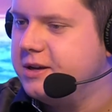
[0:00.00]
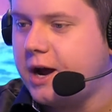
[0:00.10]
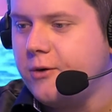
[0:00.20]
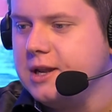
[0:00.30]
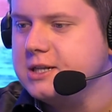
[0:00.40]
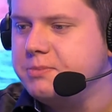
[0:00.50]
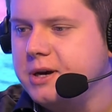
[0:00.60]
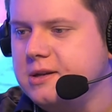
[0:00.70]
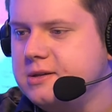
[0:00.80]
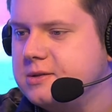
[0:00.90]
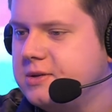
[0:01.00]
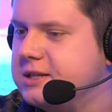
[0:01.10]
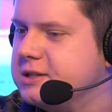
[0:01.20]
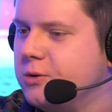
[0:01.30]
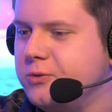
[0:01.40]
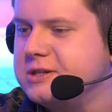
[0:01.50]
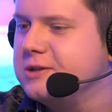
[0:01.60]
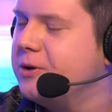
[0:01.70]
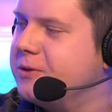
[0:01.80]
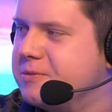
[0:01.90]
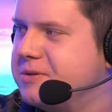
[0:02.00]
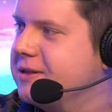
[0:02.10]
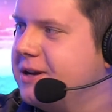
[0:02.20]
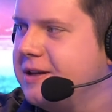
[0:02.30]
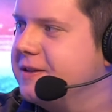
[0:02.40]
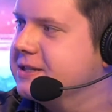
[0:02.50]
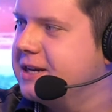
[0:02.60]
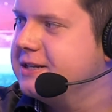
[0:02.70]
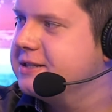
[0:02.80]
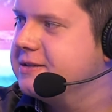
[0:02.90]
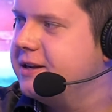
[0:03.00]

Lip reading: Aurelia spanned, there's no reason not to pick Na in this case.